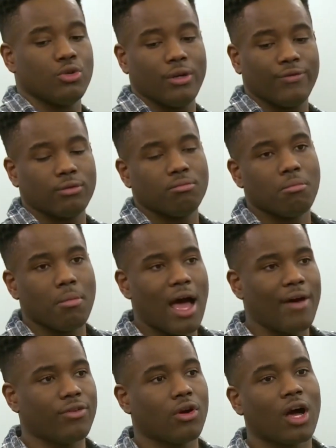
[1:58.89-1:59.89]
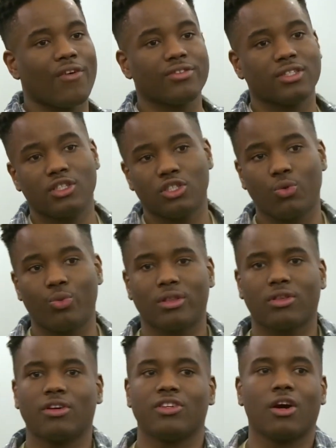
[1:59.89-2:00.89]
even having a conversation
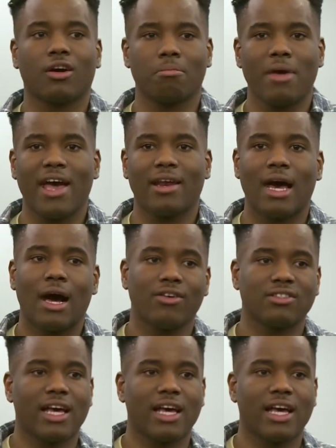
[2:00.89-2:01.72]
with the young man, I was